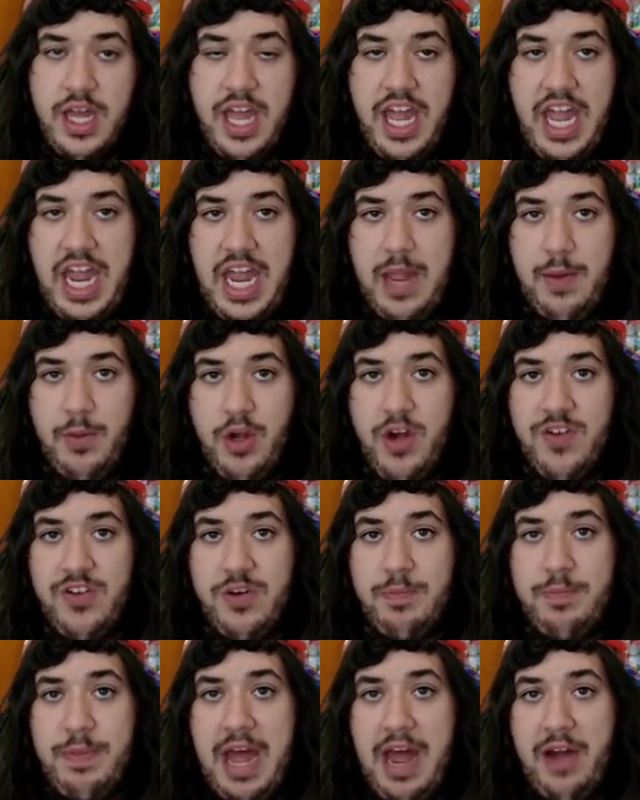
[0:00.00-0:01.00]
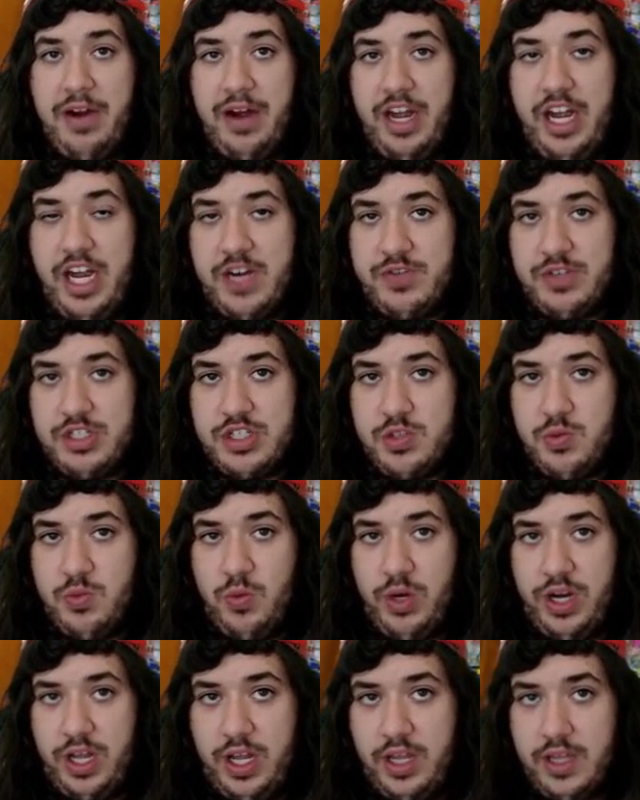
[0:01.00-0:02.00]
And we'll go for Power Heater for
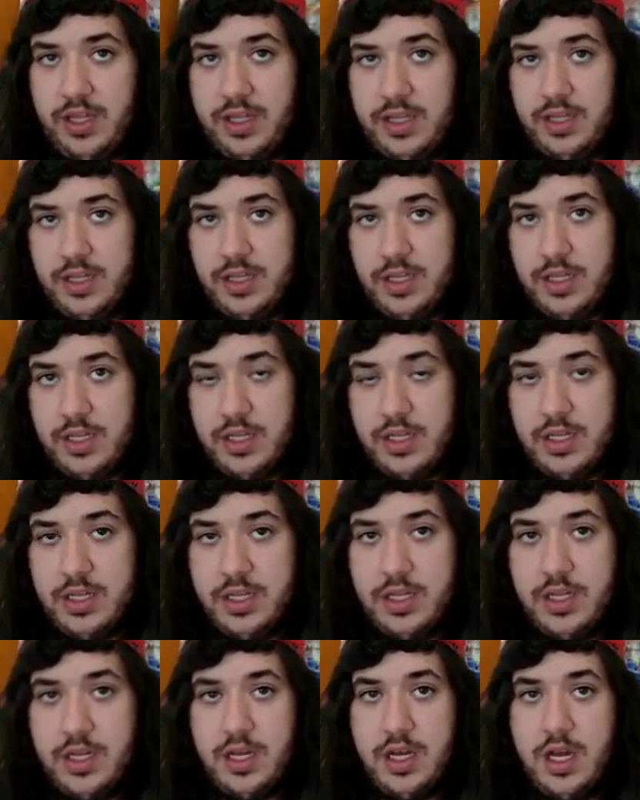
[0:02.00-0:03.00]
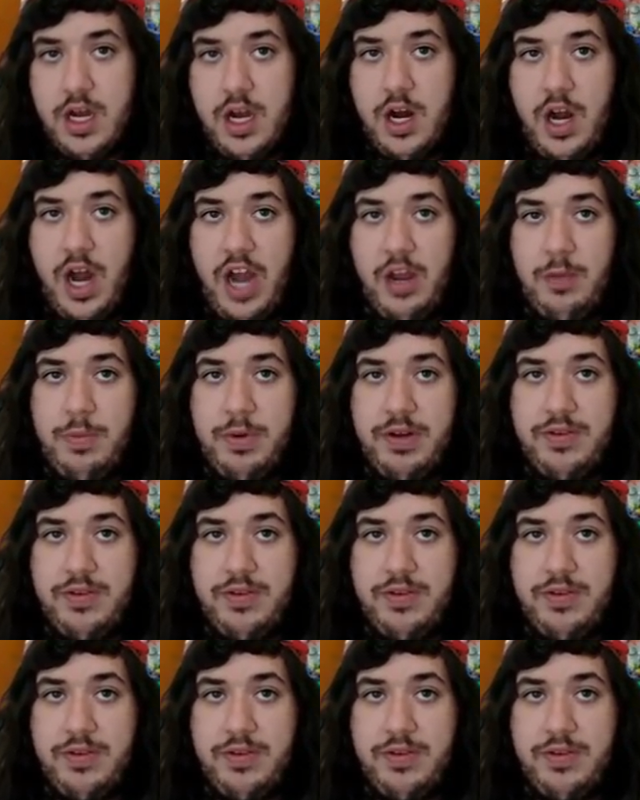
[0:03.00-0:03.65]
20. Alright, we'll put